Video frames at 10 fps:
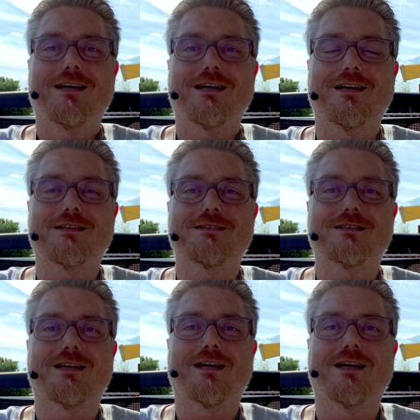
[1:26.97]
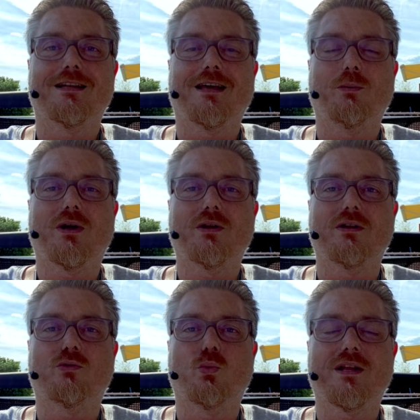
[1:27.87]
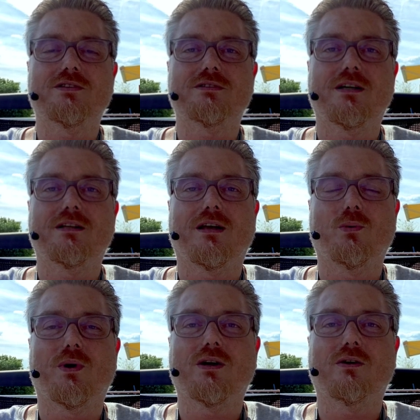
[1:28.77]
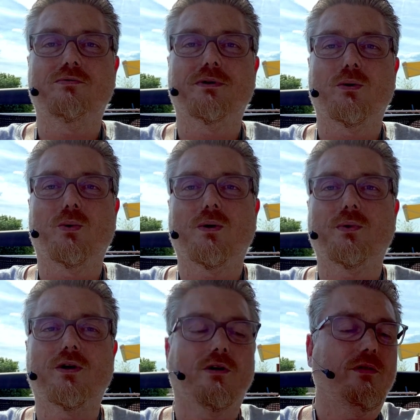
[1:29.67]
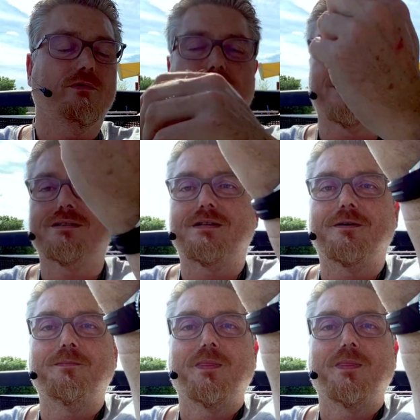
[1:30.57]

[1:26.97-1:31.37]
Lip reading: It's day one, it's Wednesday, day one of my 1 week on the wrist.